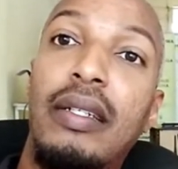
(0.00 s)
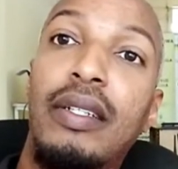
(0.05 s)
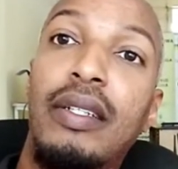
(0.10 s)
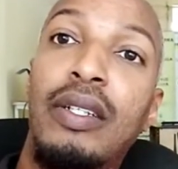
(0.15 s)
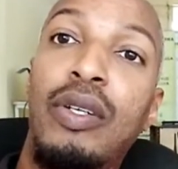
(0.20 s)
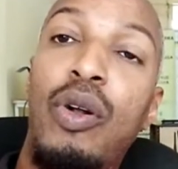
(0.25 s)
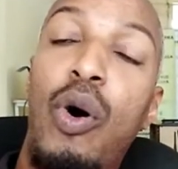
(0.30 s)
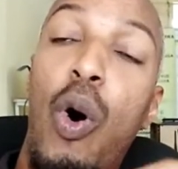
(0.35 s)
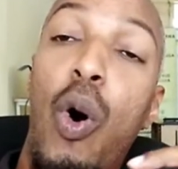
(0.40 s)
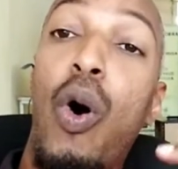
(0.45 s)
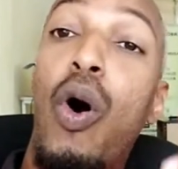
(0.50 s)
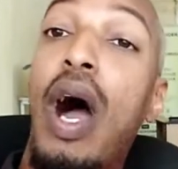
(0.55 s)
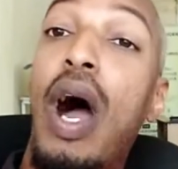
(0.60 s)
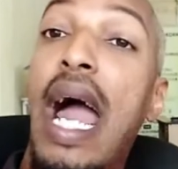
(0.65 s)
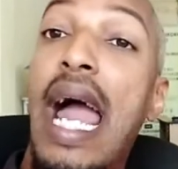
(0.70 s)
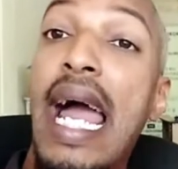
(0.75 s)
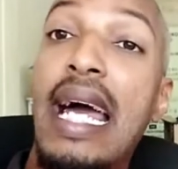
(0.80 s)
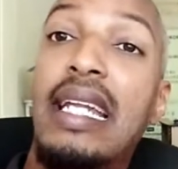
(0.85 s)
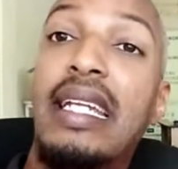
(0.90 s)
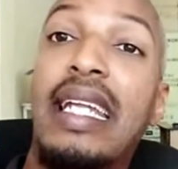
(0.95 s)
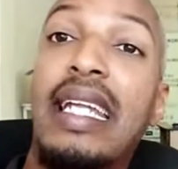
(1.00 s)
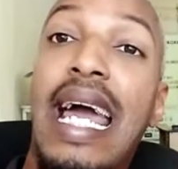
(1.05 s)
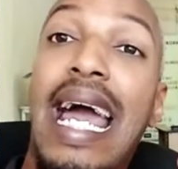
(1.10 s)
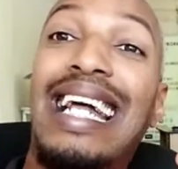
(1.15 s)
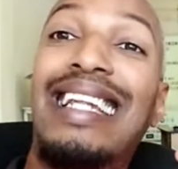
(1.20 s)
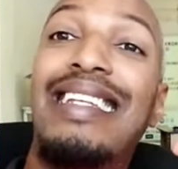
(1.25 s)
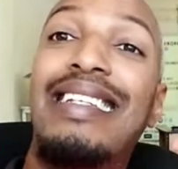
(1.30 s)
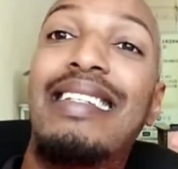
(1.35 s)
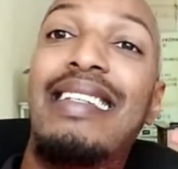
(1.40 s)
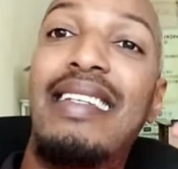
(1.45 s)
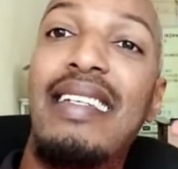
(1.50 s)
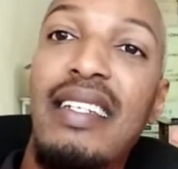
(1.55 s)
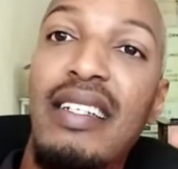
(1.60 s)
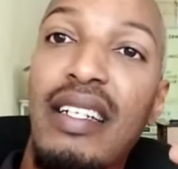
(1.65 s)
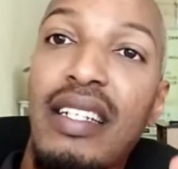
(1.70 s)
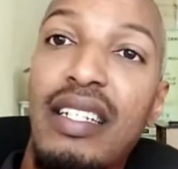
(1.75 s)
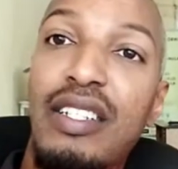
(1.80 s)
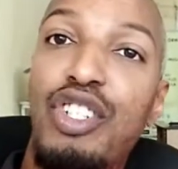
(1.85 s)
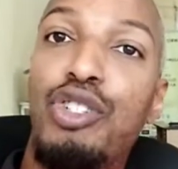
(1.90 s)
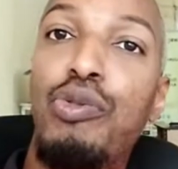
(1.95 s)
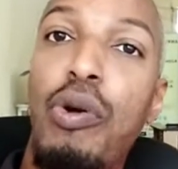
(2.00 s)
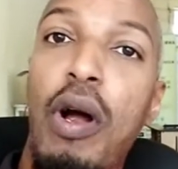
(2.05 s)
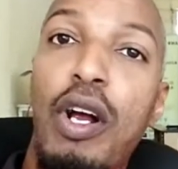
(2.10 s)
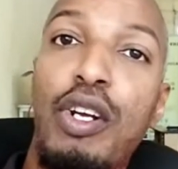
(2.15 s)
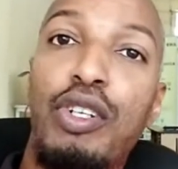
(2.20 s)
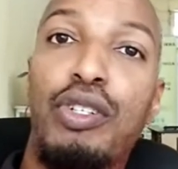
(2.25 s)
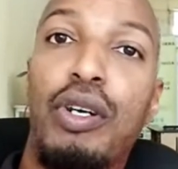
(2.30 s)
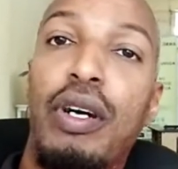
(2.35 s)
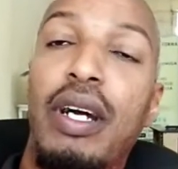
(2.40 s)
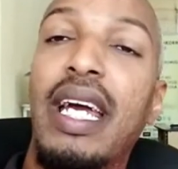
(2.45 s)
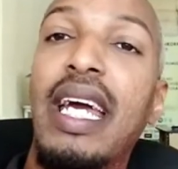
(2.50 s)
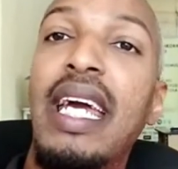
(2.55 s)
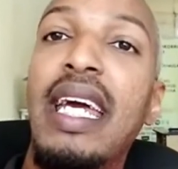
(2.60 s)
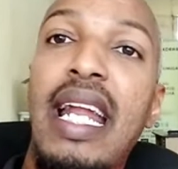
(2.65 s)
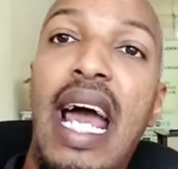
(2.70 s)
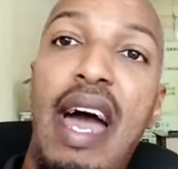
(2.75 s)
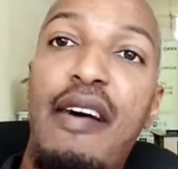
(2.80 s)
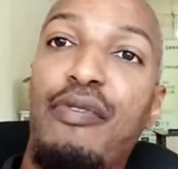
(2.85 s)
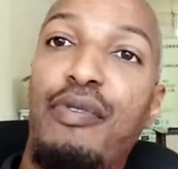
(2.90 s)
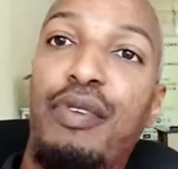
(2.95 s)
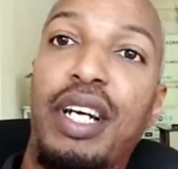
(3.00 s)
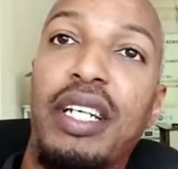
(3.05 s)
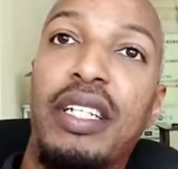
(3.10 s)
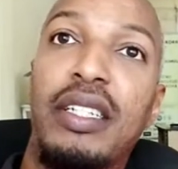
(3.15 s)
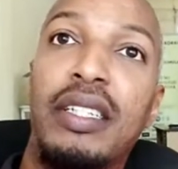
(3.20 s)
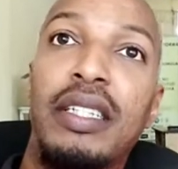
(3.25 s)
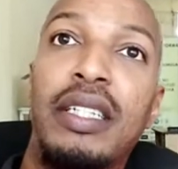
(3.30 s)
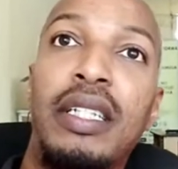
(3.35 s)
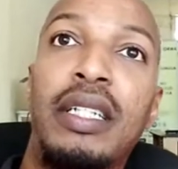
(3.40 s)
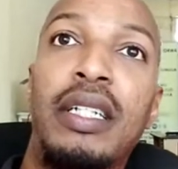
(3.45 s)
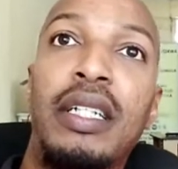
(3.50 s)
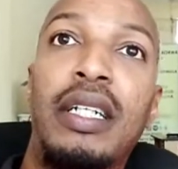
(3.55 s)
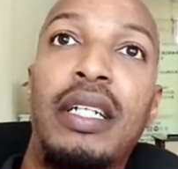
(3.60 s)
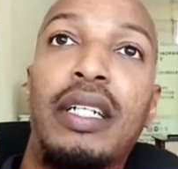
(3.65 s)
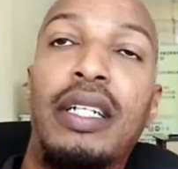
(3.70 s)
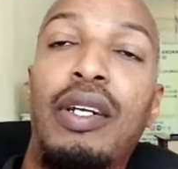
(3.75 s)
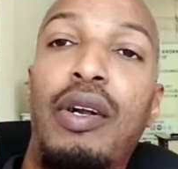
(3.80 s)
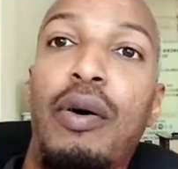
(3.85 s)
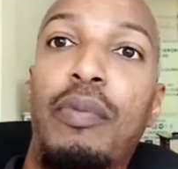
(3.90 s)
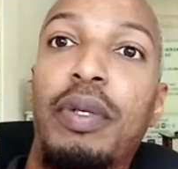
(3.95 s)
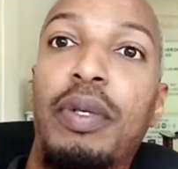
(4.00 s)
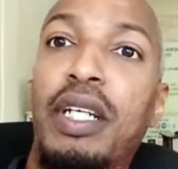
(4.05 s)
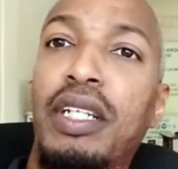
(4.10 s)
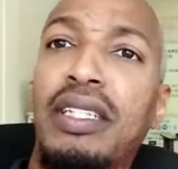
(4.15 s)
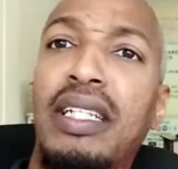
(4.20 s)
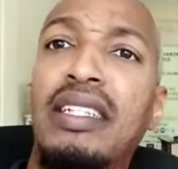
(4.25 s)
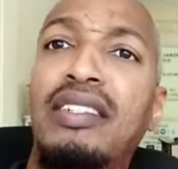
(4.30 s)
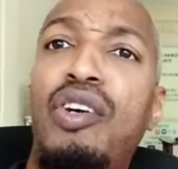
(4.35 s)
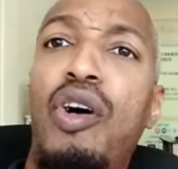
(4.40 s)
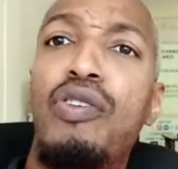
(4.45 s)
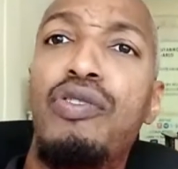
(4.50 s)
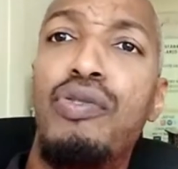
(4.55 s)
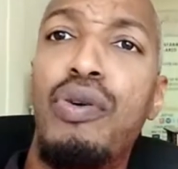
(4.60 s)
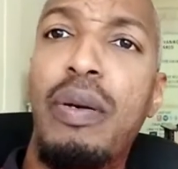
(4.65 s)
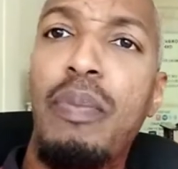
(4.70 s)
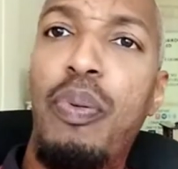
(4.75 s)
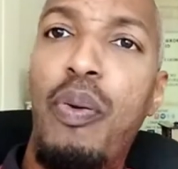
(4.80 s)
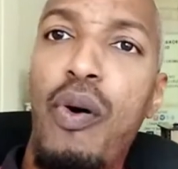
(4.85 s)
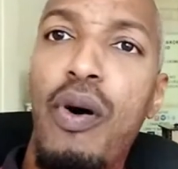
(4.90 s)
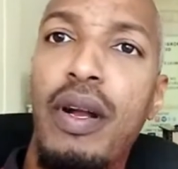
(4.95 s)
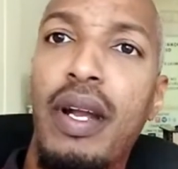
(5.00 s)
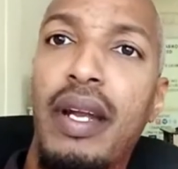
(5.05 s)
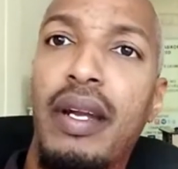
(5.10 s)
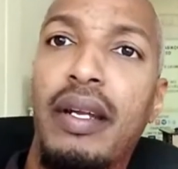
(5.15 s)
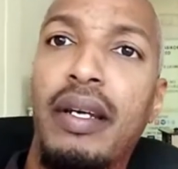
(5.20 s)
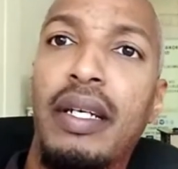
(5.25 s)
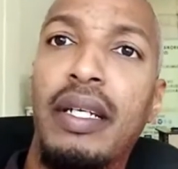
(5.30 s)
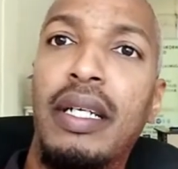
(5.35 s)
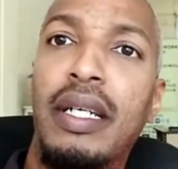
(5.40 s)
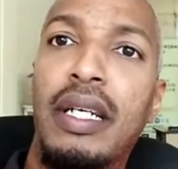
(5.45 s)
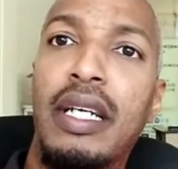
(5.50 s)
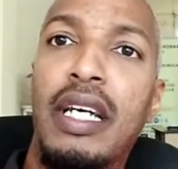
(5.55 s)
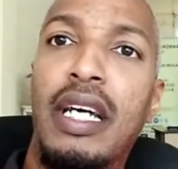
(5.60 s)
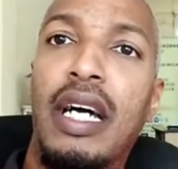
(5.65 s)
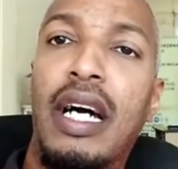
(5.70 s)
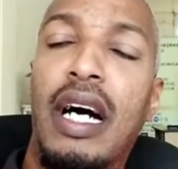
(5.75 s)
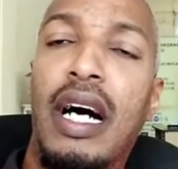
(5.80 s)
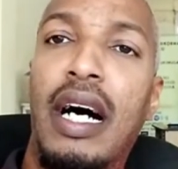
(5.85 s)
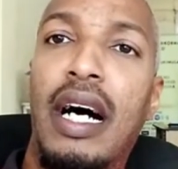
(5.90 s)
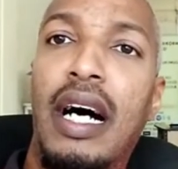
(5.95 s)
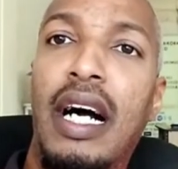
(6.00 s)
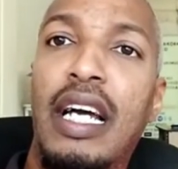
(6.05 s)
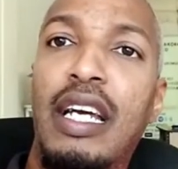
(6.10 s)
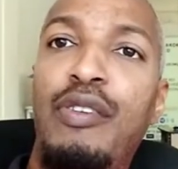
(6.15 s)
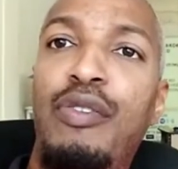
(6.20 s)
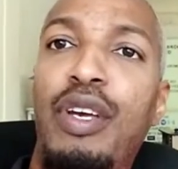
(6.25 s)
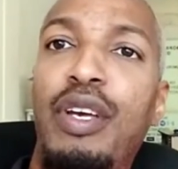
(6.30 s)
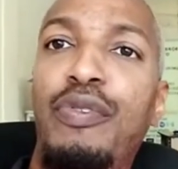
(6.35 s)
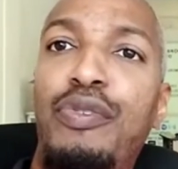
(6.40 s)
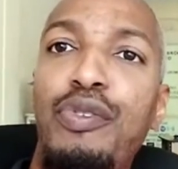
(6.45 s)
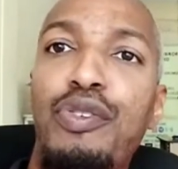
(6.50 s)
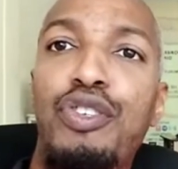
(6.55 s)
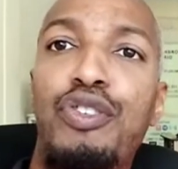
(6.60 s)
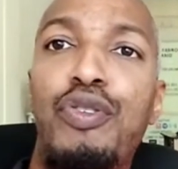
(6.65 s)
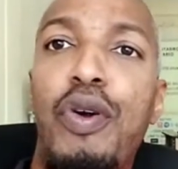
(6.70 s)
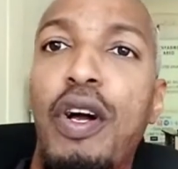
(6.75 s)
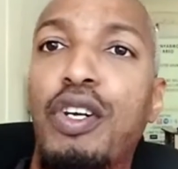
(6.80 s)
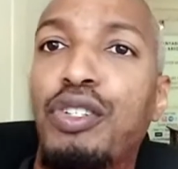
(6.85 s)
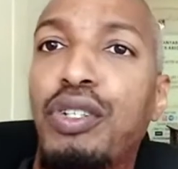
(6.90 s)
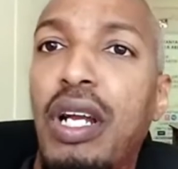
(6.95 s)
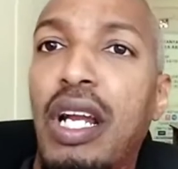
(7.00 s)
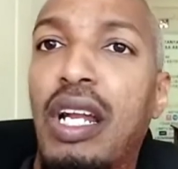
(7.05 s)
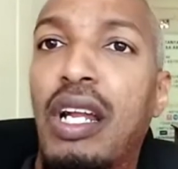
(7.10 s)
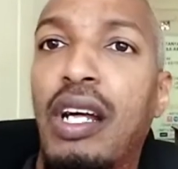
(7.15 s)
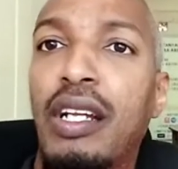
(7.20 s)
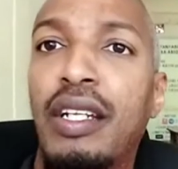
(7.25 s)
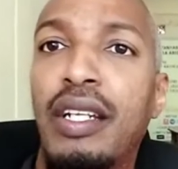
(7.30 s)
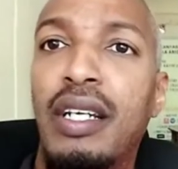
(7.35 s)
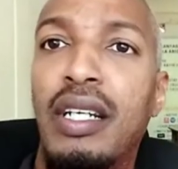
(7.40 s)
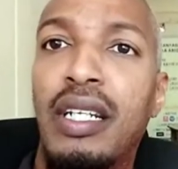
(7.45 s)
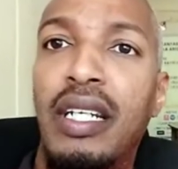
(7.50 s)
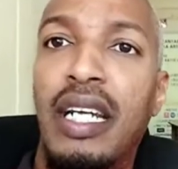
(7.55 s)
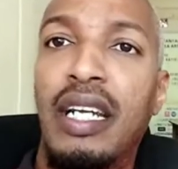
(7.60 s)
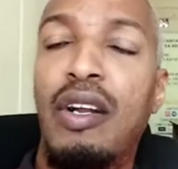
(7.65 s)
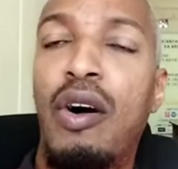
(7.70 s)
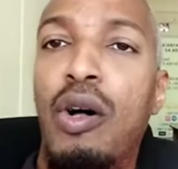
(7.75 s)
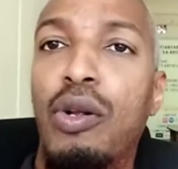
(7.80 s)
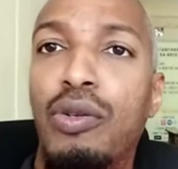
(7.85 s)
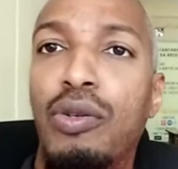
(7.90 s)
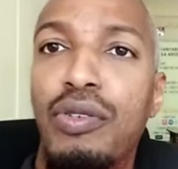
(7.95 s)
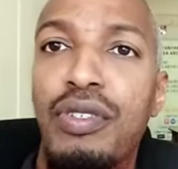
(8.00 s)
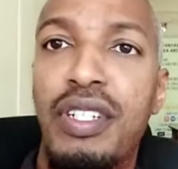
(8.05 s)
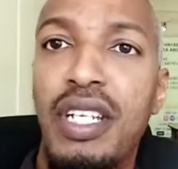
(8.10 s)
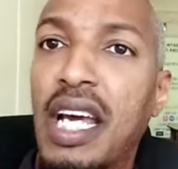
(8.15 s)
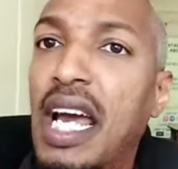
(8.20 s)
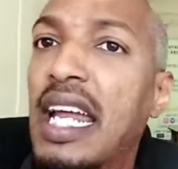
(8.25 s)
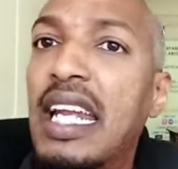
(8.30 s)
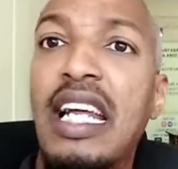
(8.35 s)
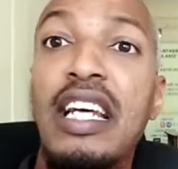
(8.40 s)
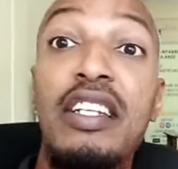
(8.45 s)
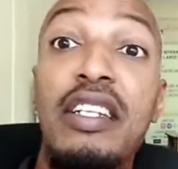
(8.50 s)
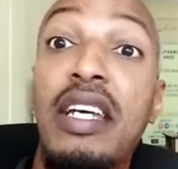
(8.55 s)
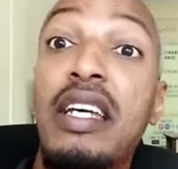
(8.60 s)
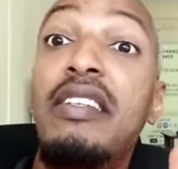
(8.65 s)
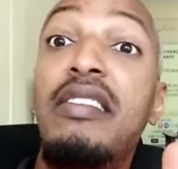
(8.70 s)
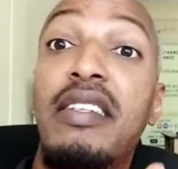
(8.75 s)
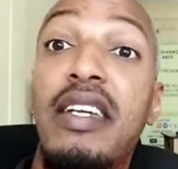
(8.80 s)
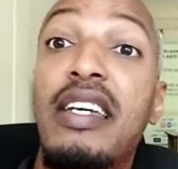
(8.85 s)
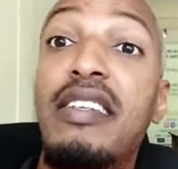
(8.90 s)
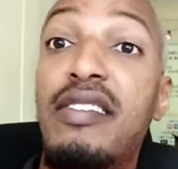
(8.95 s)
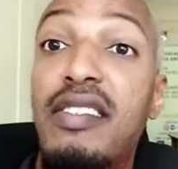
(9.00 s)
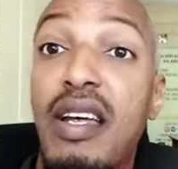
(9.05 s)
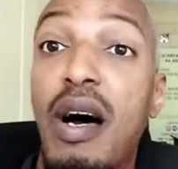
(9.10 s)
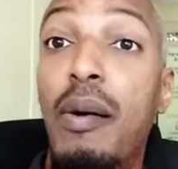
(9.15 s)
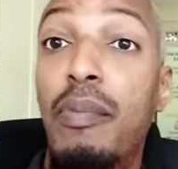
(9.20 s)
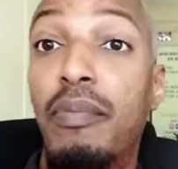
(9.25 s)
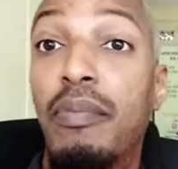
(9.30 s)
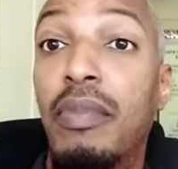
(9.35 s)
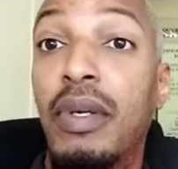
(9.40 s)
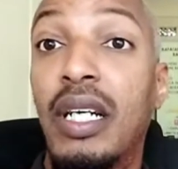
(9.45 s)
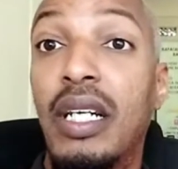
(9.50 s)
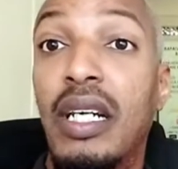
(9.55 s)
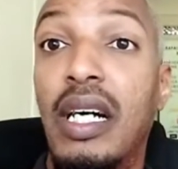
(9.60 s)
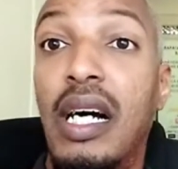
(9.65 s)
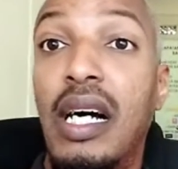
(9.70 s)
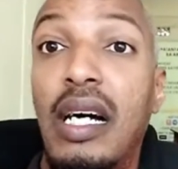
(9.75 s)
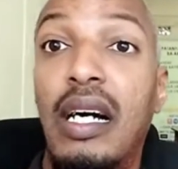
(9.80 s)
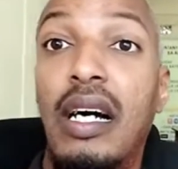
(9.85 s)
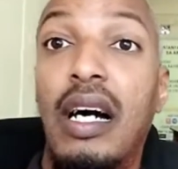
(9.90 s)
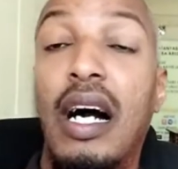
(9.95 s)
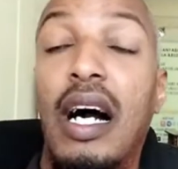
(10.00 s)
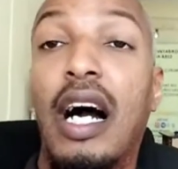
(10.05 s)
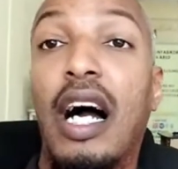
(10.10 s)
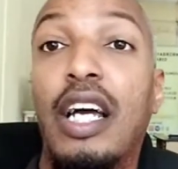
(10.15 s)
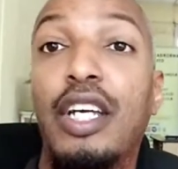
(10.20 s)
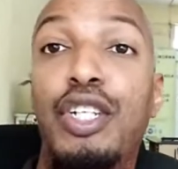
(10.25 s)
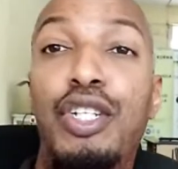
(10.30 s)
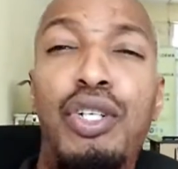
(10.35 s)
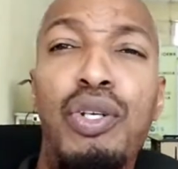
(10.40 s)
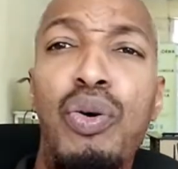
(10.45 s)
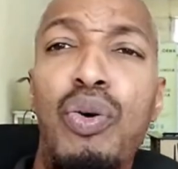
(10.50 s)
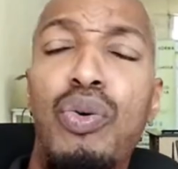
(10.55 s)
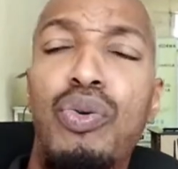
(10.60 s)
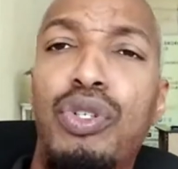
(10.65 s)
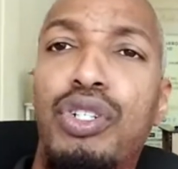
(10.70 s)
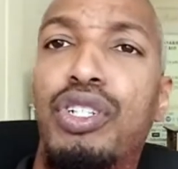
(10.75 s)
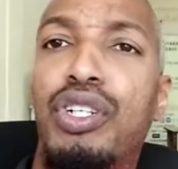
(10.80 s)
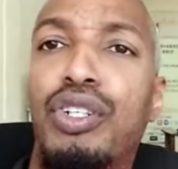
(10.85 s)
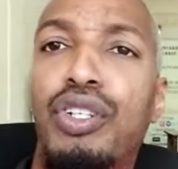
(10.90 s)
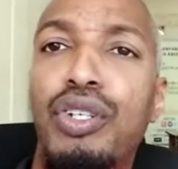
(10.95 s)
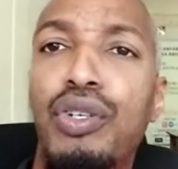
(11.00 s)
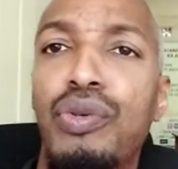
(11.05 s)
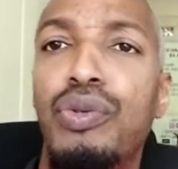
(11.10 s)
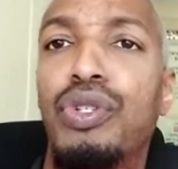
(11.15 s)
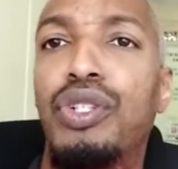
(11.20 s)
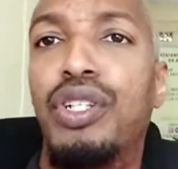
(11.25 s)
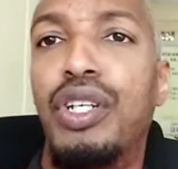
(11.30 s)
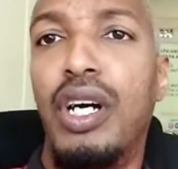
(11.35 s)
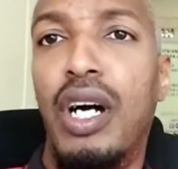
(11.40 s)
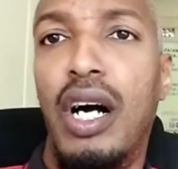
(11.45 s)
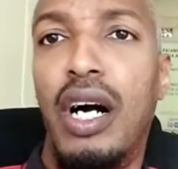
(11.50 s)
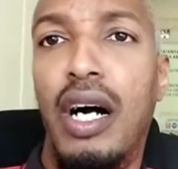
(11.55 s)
you know, and the entity structure in Africa, you know, because that's also important. If you structure in London and all those things, and there's some huge